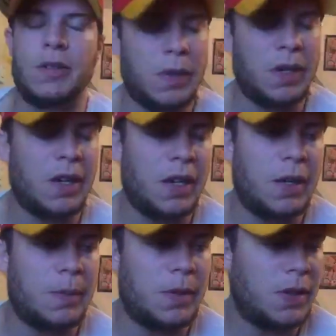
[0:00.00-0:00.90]
So the big
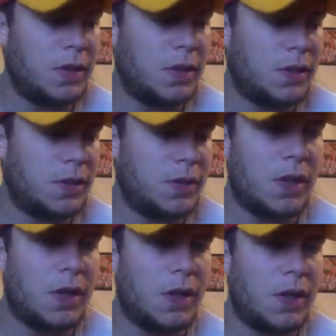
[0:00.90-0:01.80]
game is
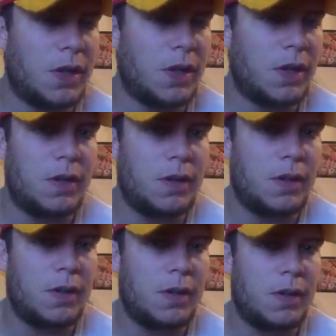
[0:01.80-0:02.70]

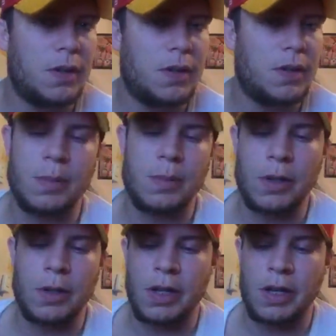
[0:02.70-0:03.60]
tomorrow
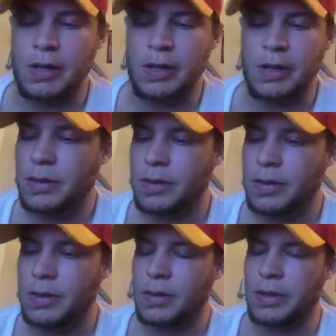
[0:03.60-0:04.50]
night
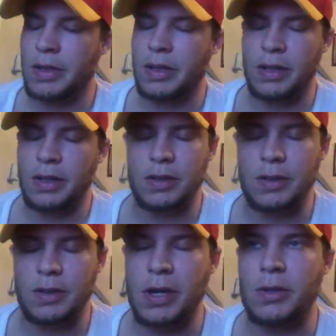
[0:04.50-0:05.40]
against
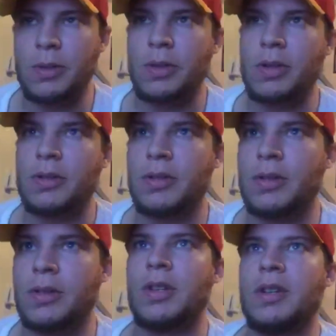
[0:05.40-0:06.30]
the Patriots and the
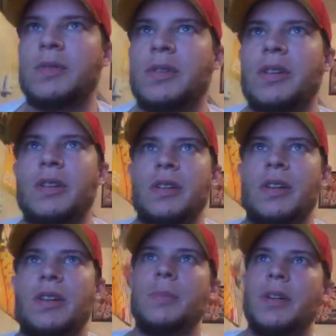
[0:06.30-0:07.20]
Chiefs. I think
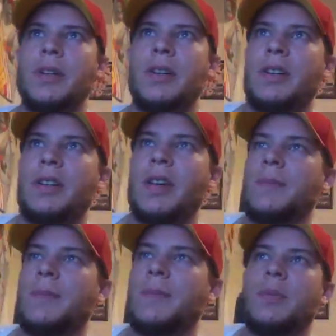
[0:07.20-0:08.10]
that's the biggest game
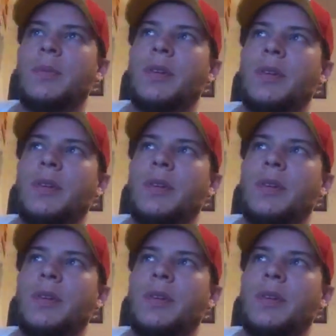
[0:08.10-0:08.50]
this week,